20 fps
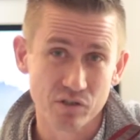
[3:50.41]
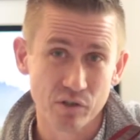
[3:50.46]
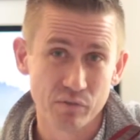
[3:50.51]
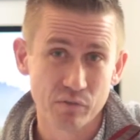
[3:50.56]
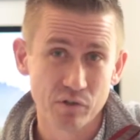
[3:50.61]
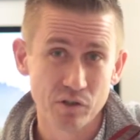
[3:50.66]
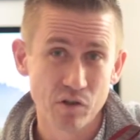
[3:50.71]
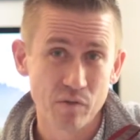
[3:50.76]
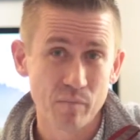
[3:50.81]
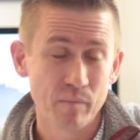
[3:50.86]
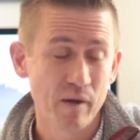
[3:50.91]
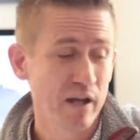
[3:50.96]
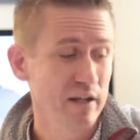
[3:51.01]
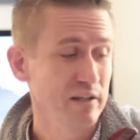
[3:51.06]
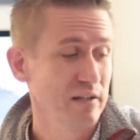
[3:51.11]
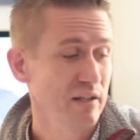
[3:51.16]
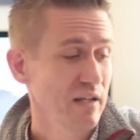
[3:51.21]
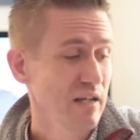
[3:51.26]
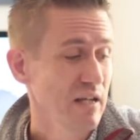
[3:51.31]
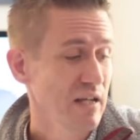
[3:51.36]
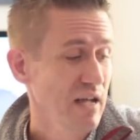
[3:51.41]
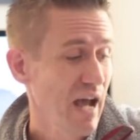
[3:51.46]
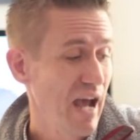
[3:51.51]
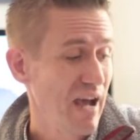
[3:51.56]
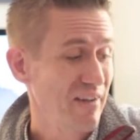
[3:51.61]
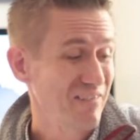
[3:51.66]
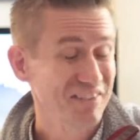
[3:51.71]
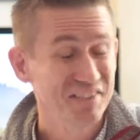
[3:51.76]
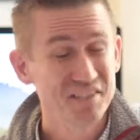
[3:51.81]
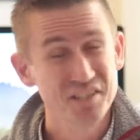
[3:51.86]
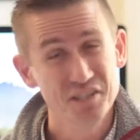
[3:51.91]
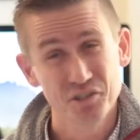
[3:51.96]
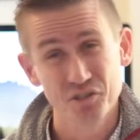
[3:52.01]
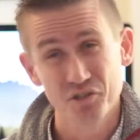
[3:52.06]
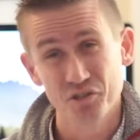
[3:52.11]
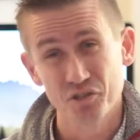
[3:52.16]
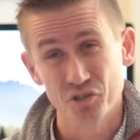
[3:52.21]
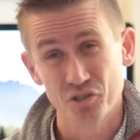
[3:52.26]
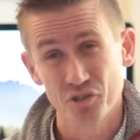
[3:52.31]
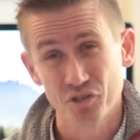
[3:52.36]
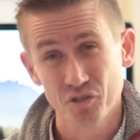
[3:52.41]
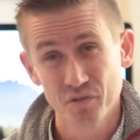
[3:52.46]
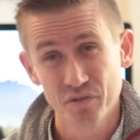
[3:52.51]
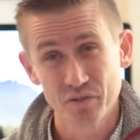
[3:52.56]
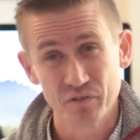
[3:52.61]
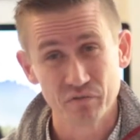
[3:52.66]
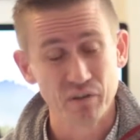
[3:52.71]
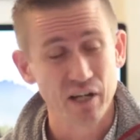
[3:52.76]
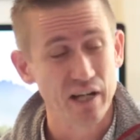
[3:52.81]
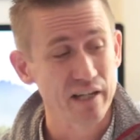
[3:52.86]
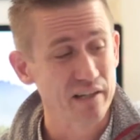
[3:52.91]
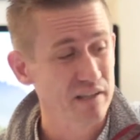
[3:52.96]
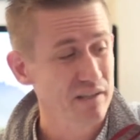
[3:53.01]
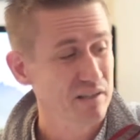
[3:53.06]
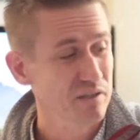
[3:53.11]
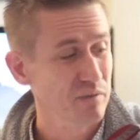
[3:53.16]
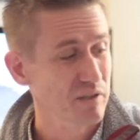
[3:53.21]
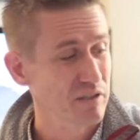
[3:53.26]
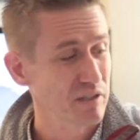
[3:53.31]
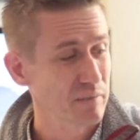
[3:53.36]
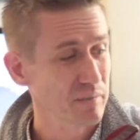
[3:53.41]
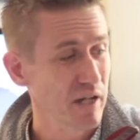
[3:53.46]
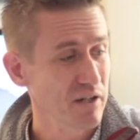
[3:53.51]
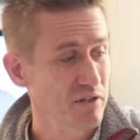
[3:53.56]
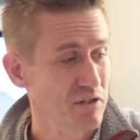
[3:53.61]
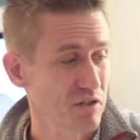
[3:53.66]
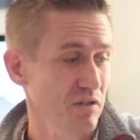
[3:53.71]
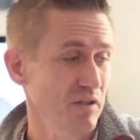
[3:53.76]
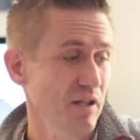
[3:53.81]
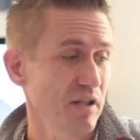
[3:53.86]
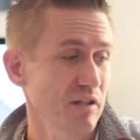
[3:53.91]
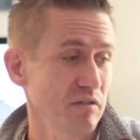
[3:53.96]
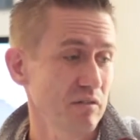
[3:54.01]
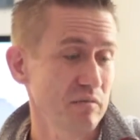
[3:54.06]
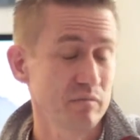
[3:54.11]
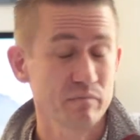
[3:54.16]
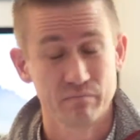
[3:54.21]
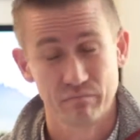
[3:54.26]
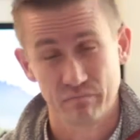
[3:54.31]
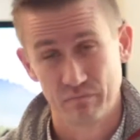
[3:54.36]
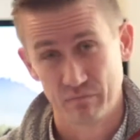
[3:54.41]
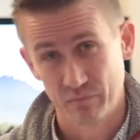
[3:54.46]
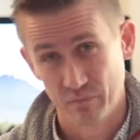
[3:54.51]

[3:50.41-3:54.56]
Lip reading: So if you don't mind having teachers or students fly this, which I'm not sure that you